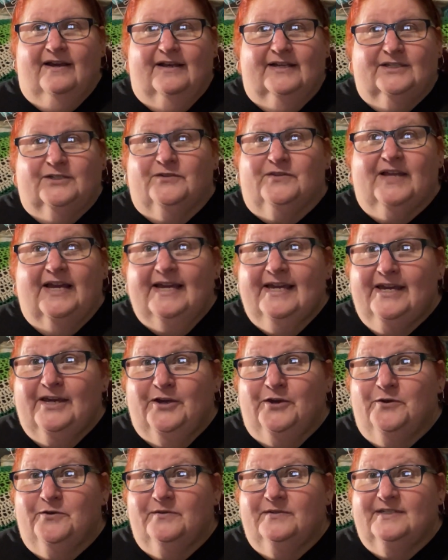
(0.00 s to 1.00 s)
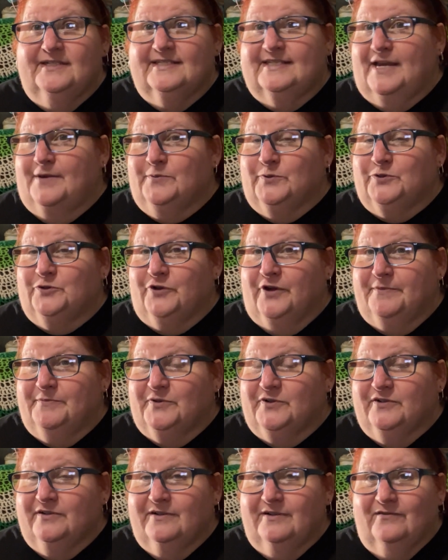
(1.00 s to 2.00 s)
so thank you, Disabled
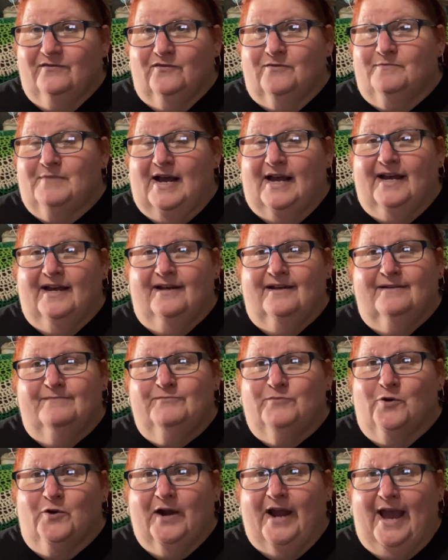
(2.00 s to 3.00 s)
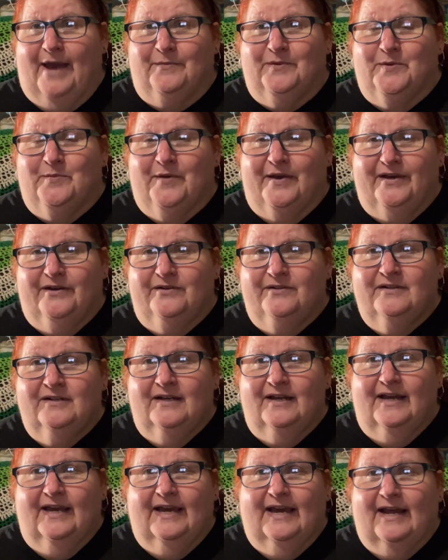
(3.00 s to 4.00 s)
Dreamer, for my more happy mail.
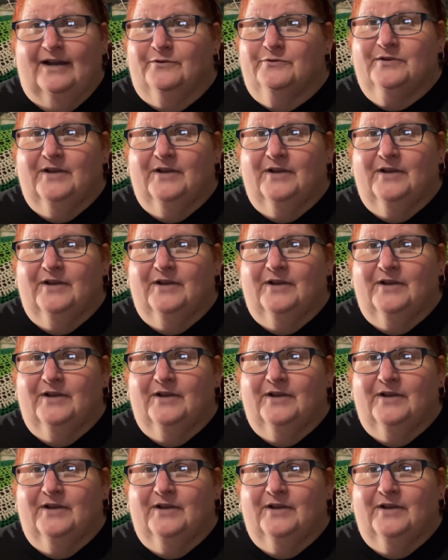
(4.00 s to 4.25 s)
And I don't